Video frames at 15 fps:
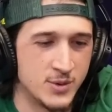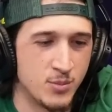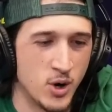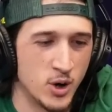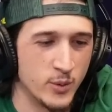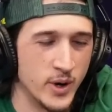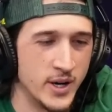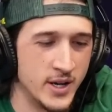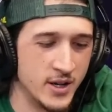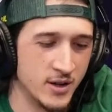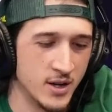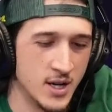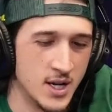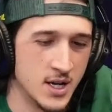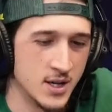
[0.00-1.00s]
part right here.
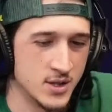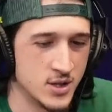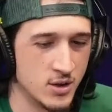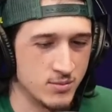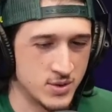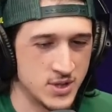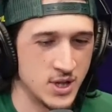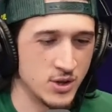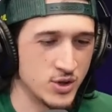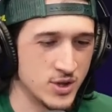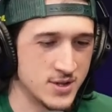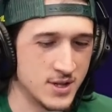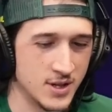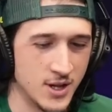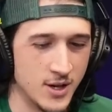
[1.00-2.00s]
Mm-hmm. So still
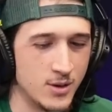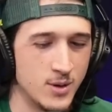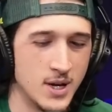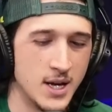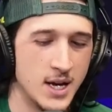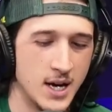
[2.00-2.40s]
just a low.